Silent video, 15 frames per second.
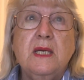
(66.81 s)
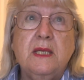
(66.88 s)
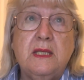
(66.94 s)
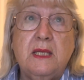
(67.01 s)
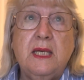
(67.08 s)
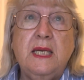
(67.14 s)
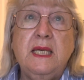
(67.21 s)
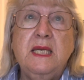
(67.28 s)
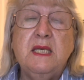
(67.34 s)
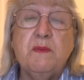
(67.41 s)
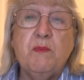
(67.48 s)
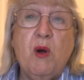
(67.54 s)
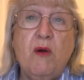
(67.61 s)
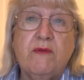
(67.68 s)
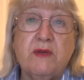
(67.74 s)
to ease
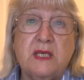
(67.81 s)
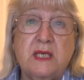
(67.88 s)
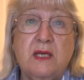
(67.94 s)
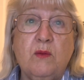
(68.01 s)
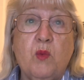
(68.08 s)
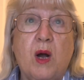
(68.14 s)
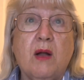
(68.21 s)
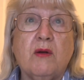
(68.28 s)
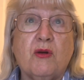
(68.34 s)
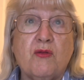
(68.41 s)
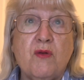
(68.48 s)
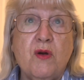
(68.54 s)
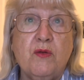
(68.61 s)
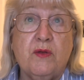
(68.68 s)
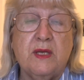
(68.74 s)
poverty while
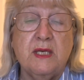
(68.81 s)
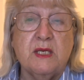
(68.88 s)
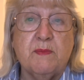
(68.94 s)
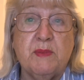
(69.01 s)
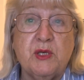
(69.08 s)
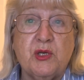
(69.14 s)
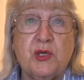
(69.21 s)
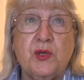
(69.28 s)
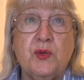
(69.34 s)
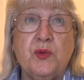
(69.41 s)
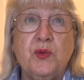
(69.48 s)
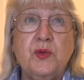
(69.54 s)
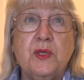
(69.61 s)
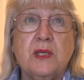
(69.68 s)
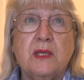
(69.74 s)
growth is pursued.